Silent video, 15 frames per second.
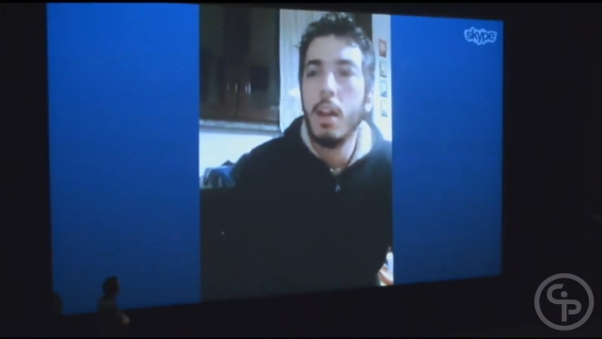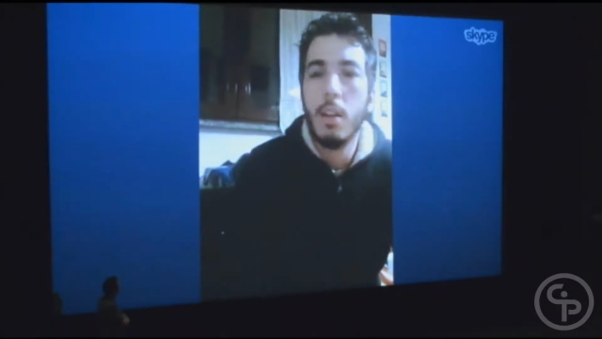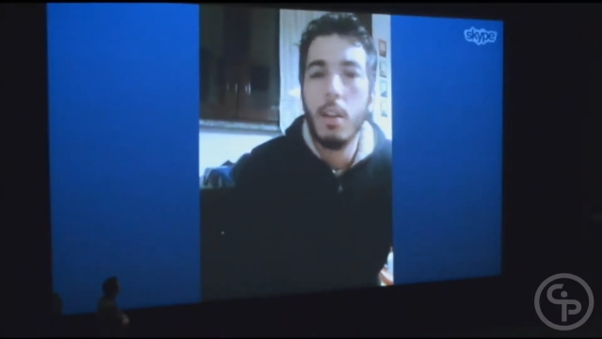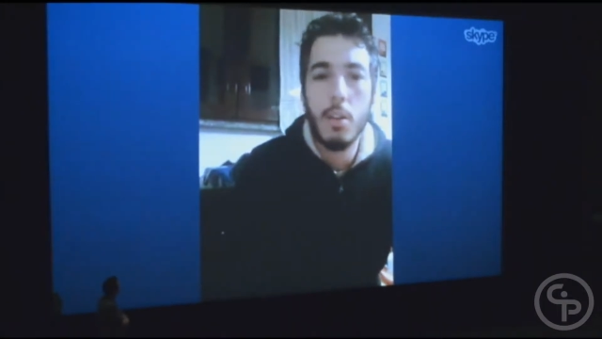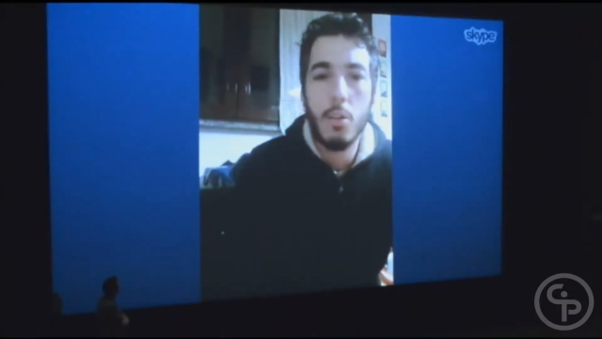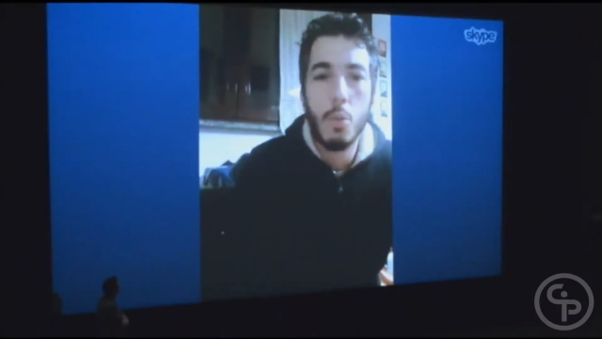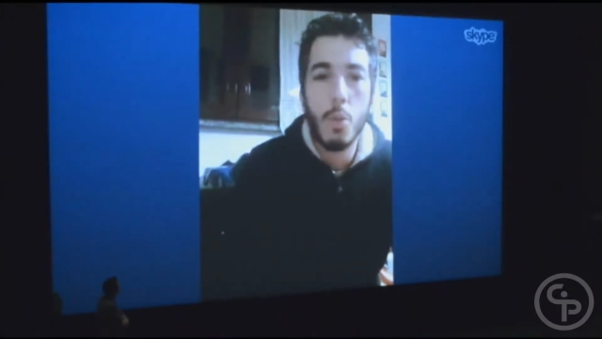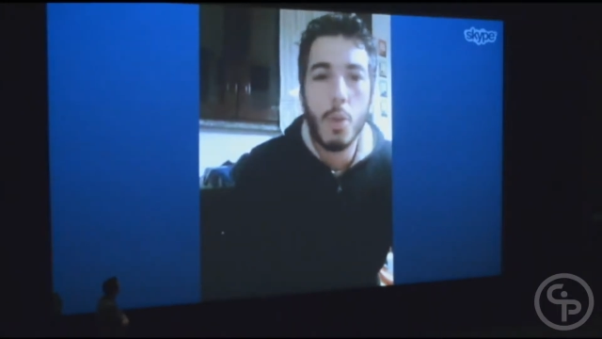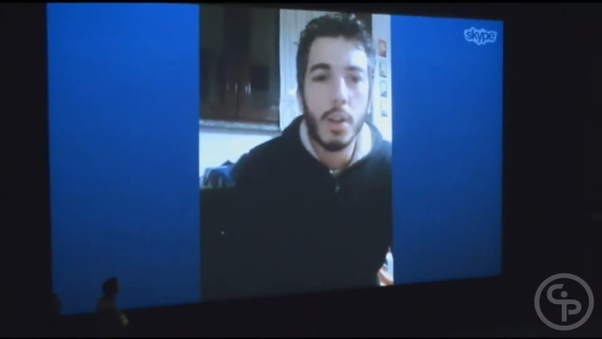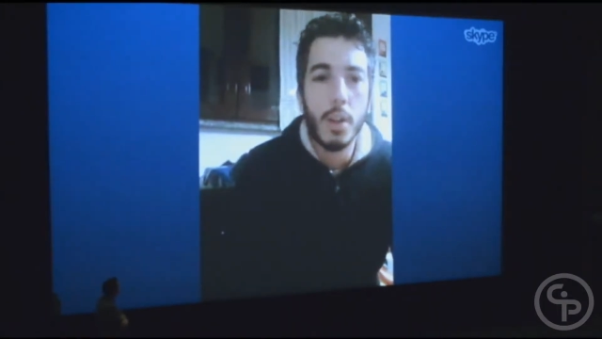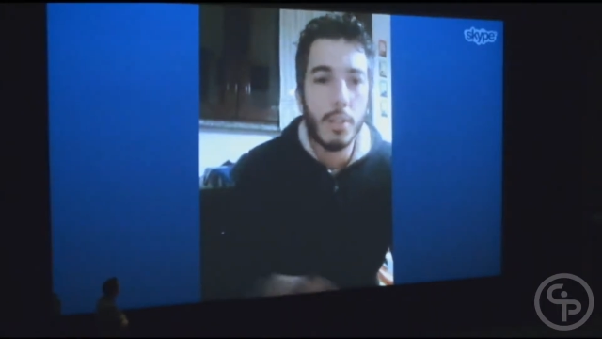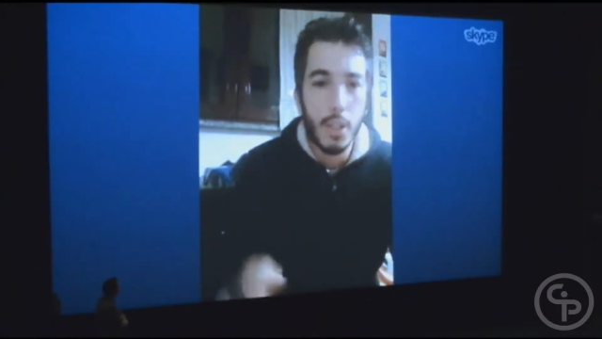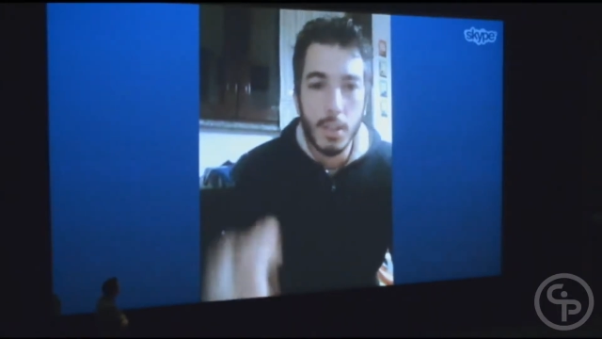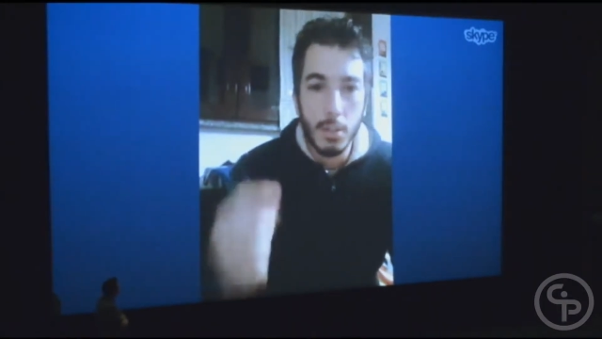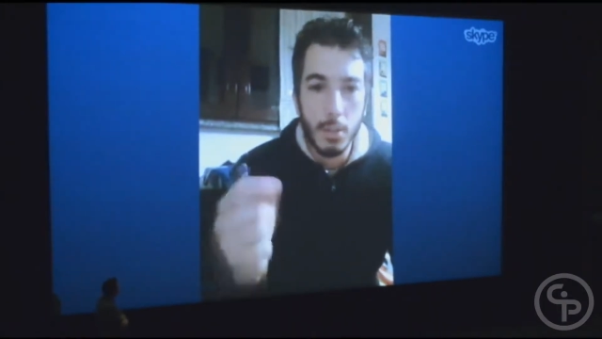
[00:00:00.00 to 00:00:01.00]
We were
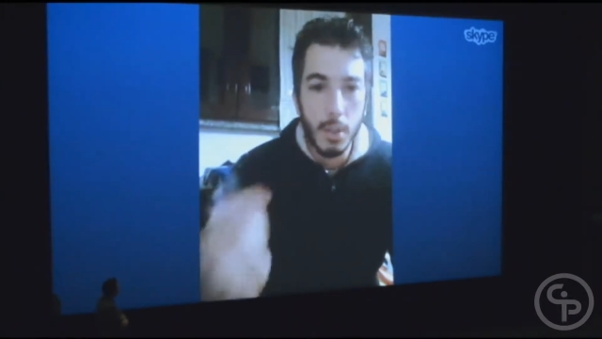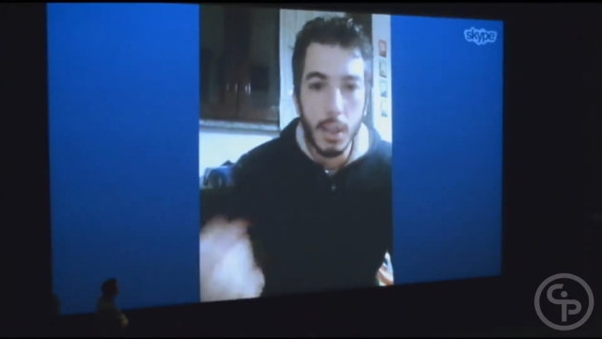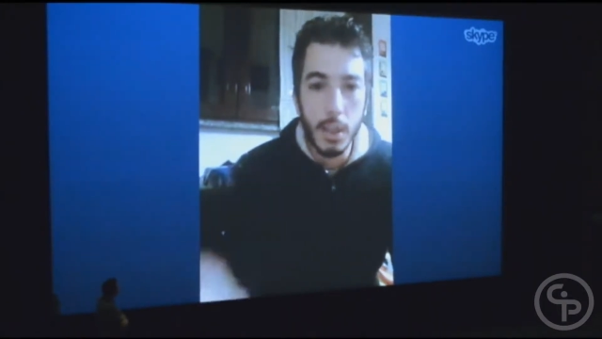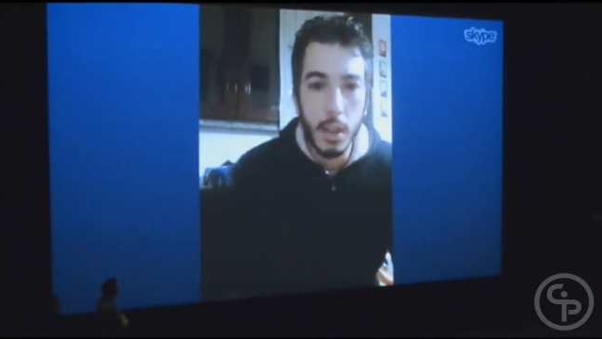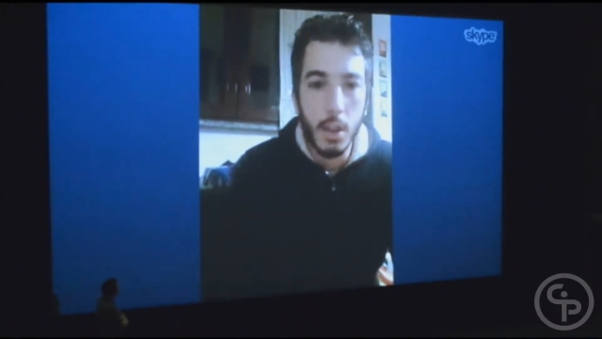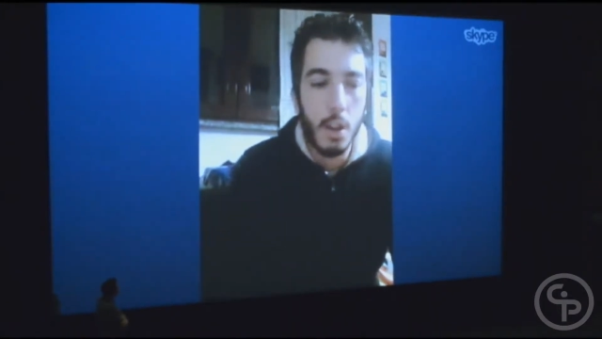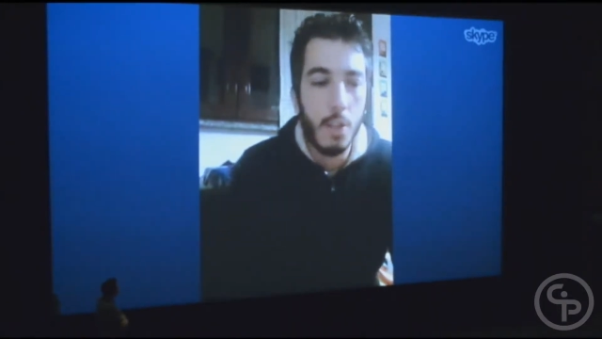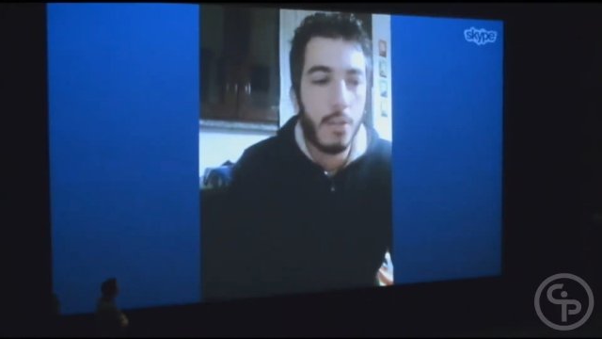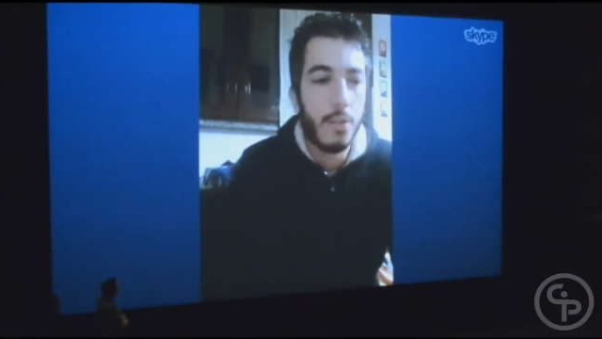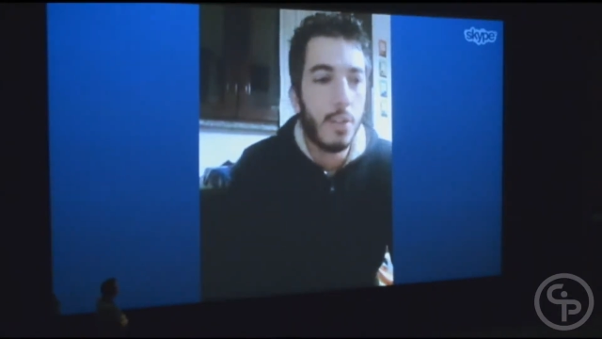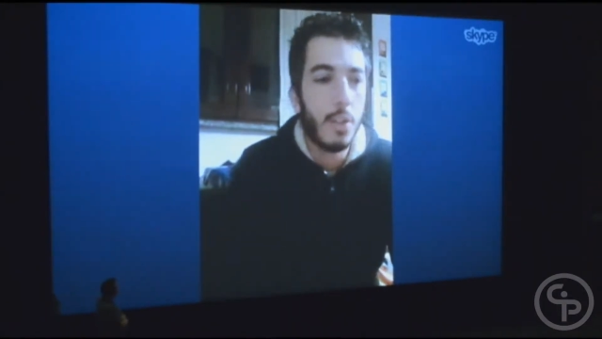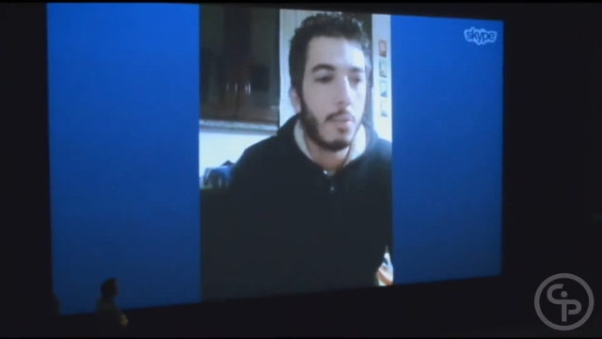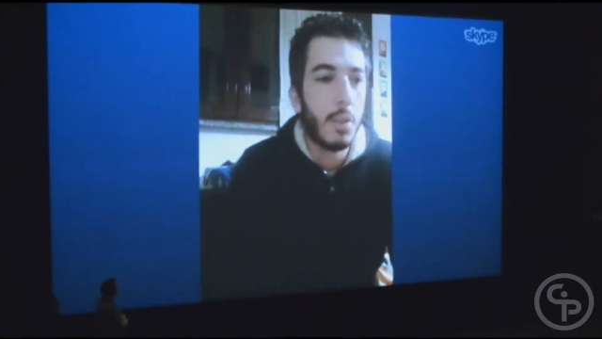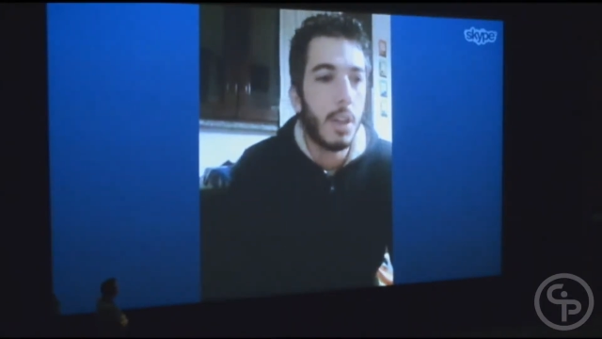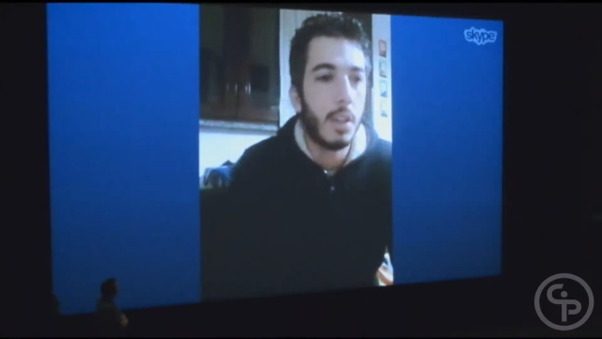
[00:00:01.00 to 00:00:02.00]
just drinking a
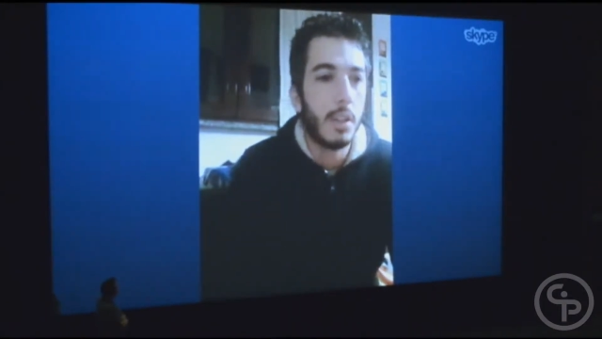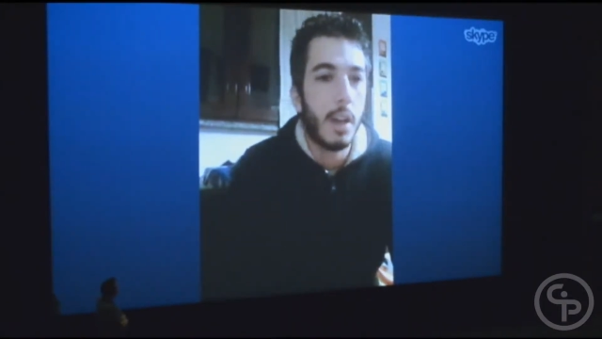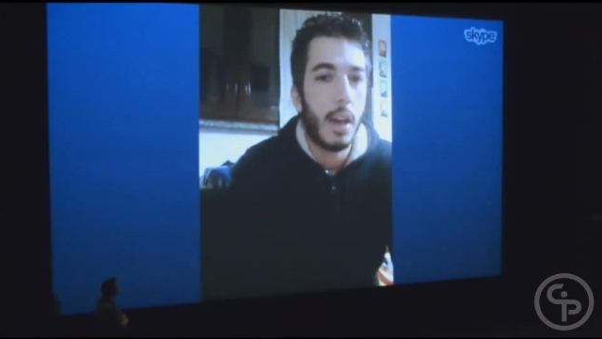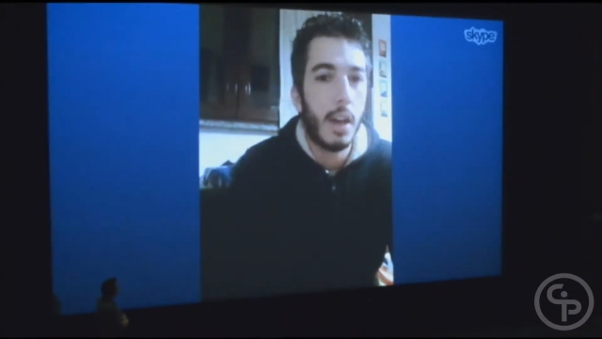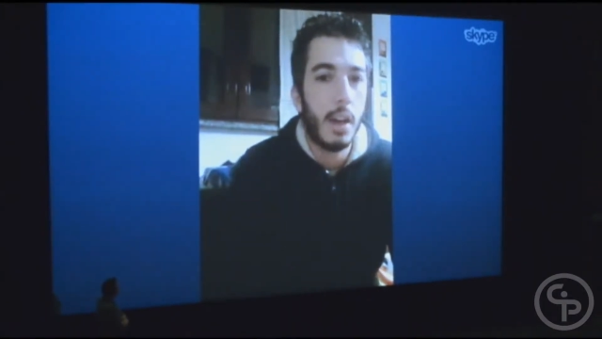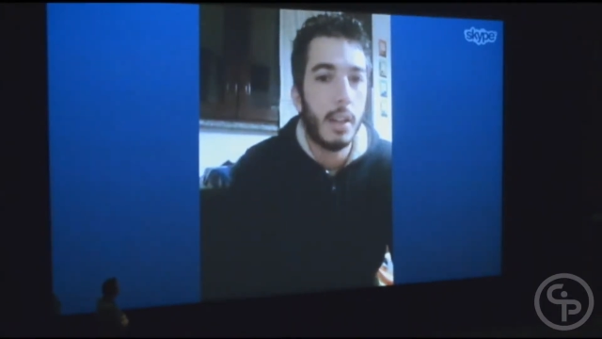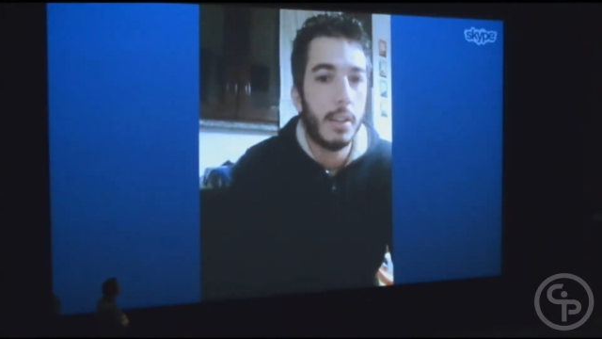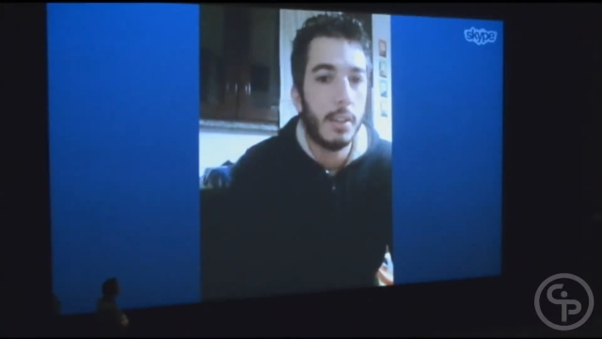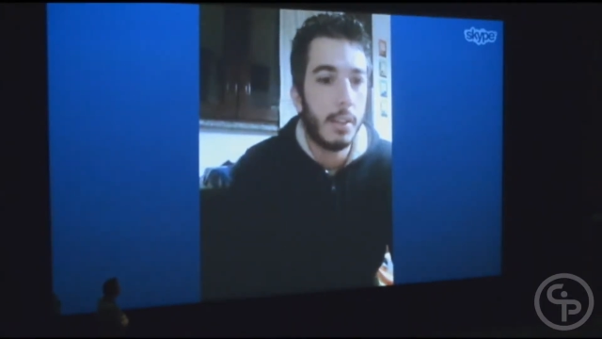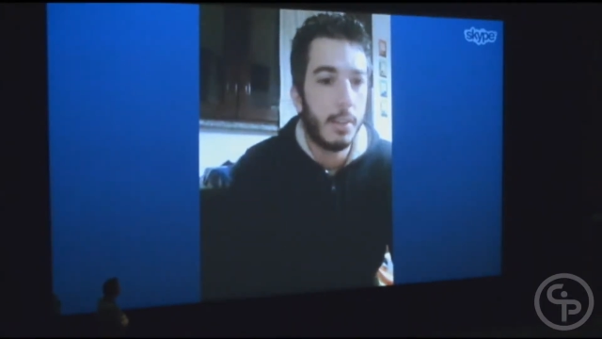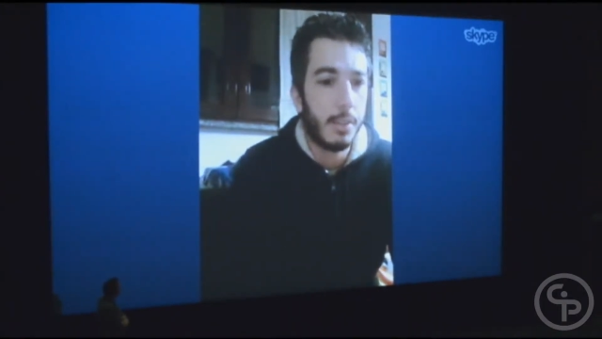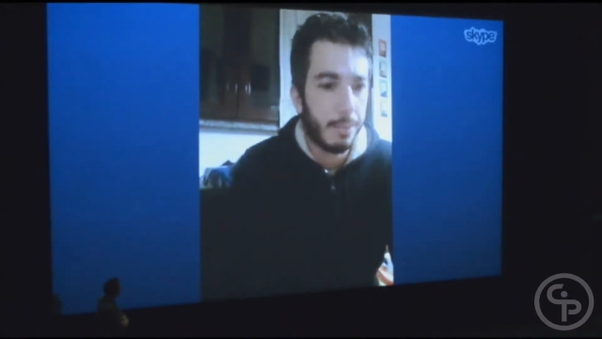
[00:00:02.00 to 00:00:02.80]
coffee, me and Khaled.